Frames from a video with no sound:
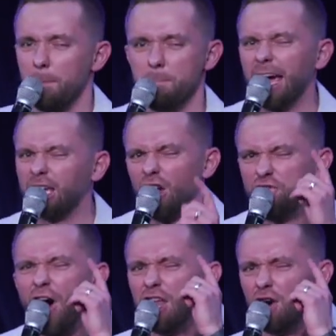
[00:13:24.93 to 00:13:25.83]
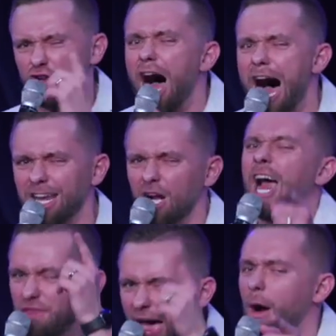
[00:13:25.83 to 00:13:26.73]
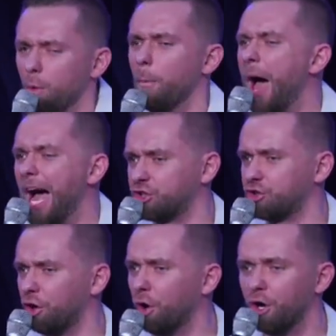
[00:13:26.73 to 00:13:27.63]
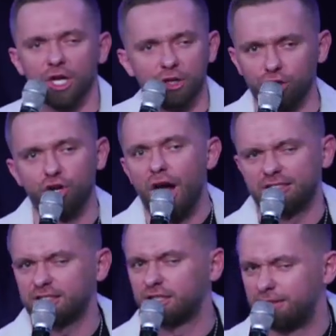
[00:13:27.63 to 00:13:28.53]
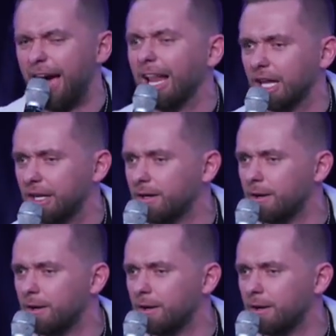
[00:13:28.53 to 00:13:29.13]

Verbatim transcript: making fun of God, that will pass through. You should ask Stalin.